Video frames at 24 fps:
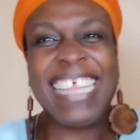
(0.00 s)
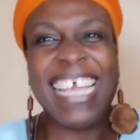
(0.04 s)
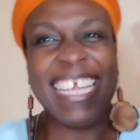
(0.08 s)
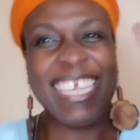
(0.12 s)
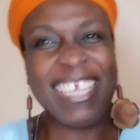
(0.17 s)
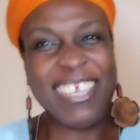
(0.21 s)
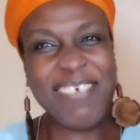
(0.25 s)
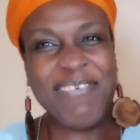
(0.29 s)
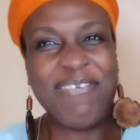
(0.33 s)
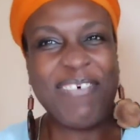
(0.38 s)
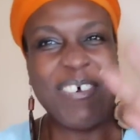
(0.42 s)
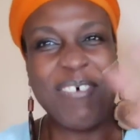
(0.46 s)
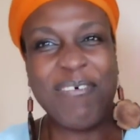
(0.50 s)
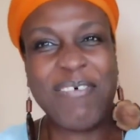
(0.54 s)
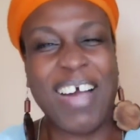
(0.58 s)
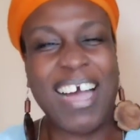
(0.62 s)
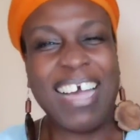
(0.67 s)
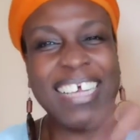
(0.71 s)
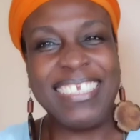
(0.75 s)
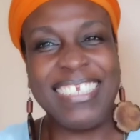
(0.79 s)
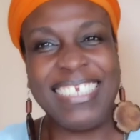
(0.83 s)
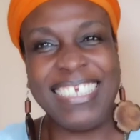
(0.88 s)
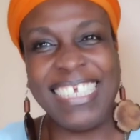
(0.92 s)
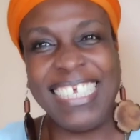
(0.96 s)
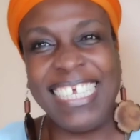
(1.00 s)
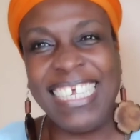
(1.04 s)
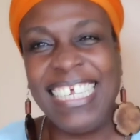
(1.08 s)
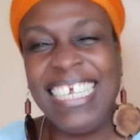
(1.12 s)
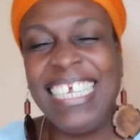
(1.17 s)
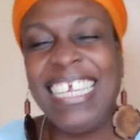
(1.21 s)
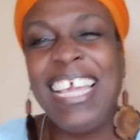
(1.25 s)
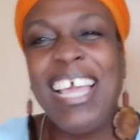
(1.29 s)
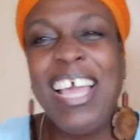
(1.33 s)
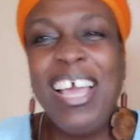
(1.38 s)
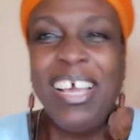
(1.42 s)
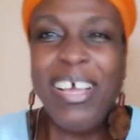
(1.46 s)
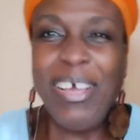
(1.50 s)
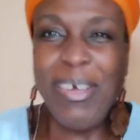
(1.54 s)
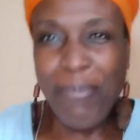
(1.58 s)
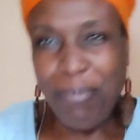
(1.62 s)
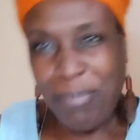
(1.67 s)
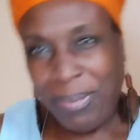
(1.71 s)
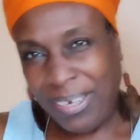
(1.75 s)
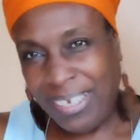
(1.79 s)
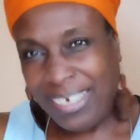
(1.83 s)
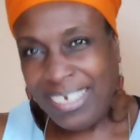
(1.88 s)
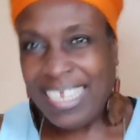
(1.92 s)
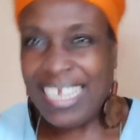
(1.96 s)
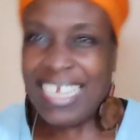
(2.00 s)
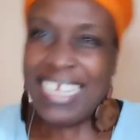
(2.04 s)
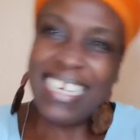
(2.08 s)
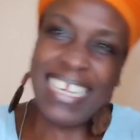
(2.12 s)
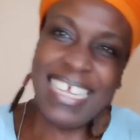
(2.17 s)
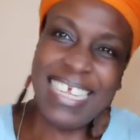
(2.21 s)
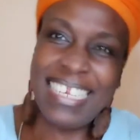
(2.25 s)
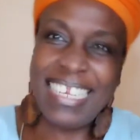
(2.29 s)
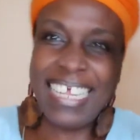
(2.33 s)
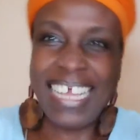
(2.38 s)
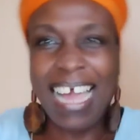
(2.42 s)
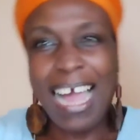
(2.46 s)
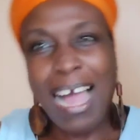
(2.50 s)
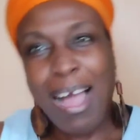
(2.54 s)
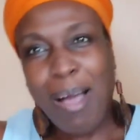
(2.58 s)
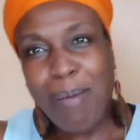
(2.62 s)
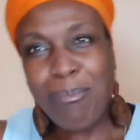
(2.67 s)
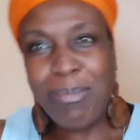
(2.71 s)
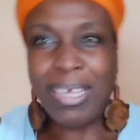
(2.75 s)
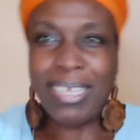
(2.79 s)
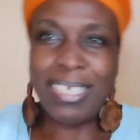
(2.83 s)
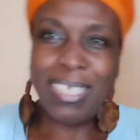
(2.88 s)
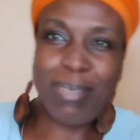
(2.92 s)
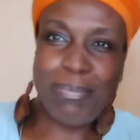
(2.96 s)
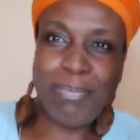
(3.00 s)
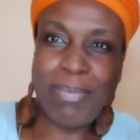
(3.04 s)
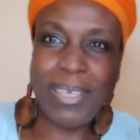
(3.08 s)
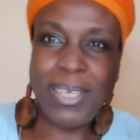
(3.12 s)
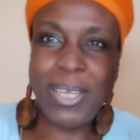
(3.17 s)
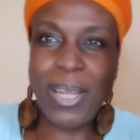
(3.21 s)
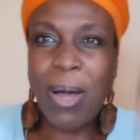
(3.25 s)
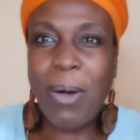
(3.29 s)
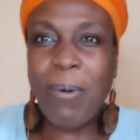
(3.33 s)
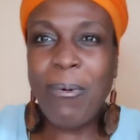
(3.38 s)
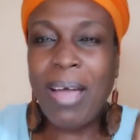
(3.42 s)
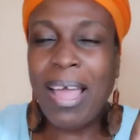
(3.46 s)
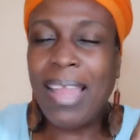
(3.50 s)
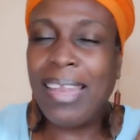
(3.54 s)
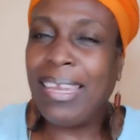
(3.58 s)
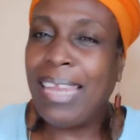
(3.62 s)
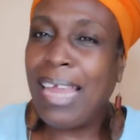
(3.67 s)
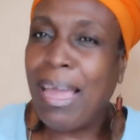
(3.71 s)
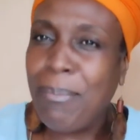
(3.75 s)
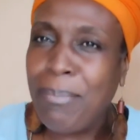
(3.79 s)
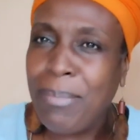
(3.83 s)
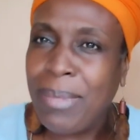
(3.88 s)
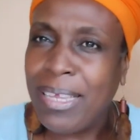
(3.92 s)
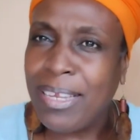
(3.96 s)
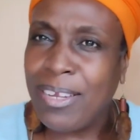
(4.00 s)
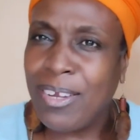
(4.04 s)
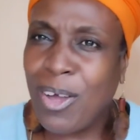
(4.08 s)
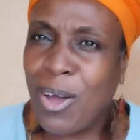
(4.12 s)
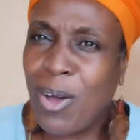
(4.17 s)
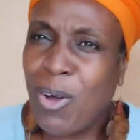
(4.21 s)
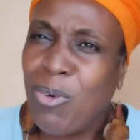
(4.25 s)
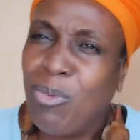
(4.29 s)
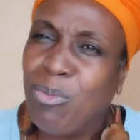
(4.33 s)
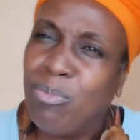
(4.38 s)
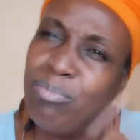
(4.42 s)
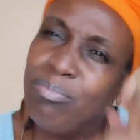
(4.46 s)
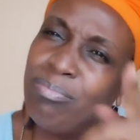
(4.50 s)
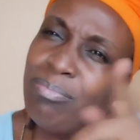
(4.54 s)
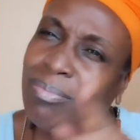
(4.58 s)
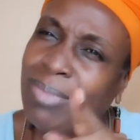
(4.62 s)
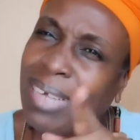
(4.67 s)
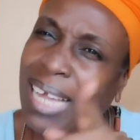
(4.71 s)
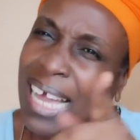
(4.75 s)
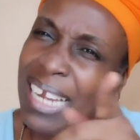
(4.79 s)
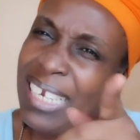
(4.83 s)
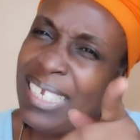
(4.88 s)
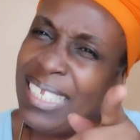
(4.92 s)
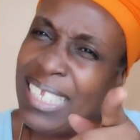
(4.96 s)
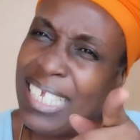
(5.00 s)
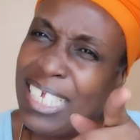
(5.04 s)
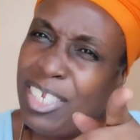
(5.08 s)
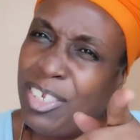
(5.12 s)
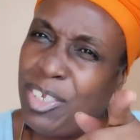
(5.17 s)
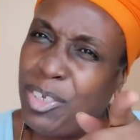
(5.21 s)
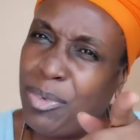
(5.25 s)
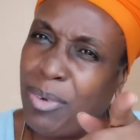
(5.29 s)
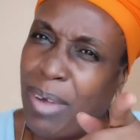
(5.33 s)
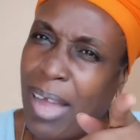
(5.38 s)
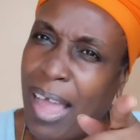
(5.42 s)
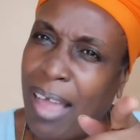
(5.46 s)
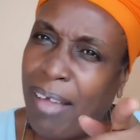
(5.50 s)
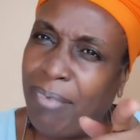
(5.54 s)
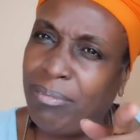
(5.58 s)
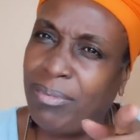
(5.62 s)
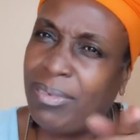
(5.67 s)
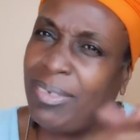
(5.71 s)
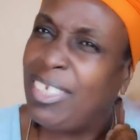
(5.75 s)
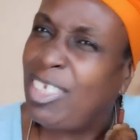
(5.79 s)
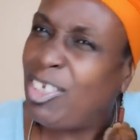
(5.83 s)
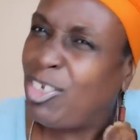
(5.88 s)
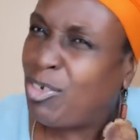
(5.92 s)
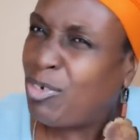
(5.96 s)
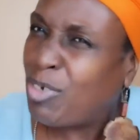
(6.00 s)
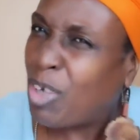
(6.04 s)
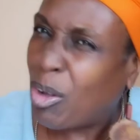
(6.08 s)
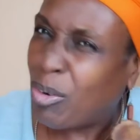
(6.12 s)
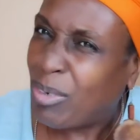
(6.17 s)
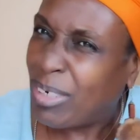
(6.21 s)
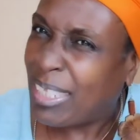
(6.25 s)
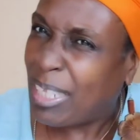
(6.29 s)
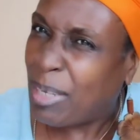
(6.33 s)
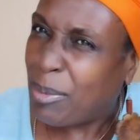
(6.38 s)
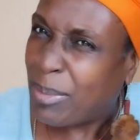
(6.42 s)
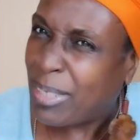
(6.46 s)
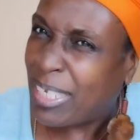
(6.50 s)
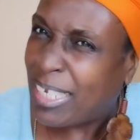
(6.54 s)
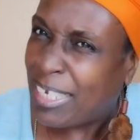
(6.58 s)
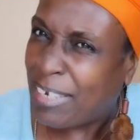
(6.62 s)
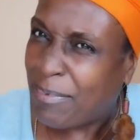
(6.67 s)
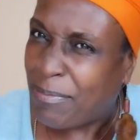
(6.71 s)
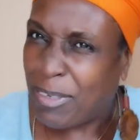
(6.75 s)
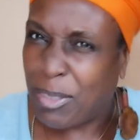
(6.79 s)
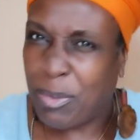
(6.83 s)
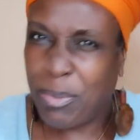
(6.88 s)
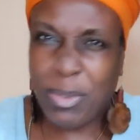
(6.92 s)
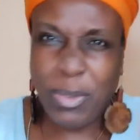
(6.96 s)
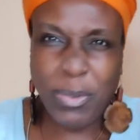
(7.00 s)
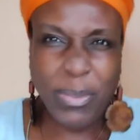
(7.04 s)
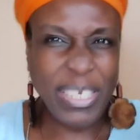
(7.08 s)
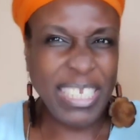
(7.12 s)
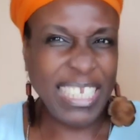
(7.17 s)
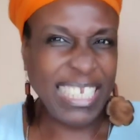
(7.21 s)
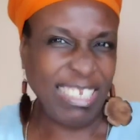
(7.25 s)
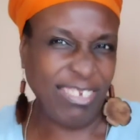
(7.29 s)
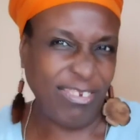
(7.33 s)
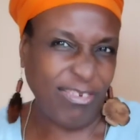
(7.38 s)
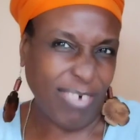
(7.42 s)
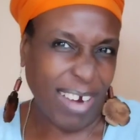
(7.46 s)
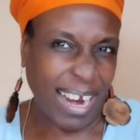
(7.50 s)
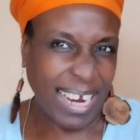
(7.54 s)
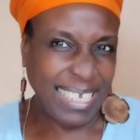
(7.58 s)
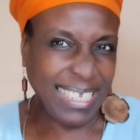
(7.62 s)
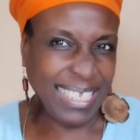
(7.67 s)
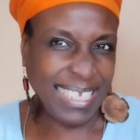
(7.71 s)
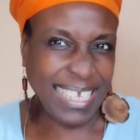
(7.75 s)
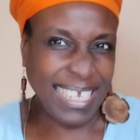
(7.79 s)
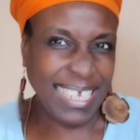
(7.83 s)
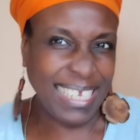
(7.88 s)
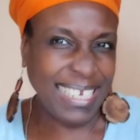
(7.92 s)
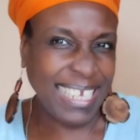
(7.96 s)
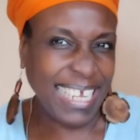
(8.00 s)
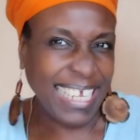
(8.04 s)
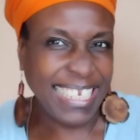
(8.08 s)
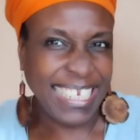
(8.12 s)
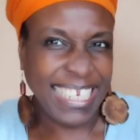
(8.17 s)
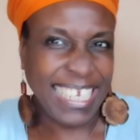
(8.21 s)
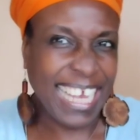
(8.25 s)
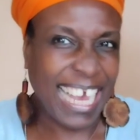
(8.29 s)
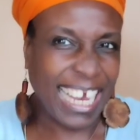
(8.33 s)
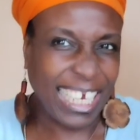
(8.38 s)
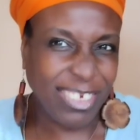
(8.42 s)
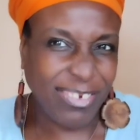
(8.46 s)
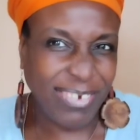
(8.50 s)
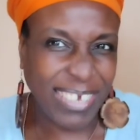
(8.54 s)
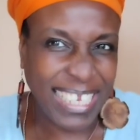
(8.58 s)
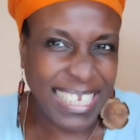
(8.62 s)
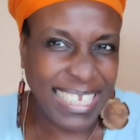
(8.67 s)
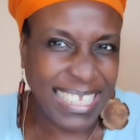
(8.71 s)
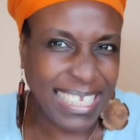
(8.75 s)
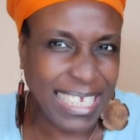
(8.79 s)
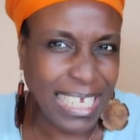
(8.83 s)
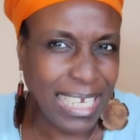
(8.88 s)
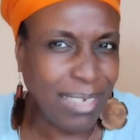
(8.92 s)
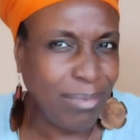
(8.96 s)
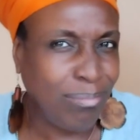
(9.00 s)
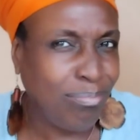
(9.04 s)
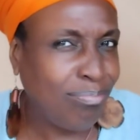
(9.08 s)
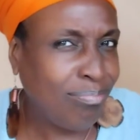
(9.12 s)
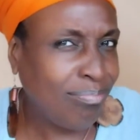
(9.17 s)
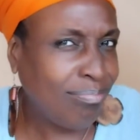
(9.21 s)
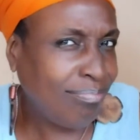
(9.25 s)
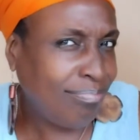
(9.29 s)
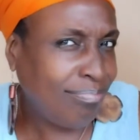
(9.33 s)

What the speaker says: thank you for watching. Put it in the comments below and let me know, what kind of skin do you have? Did you know that there was a difference between dry skin and dehydrated skin?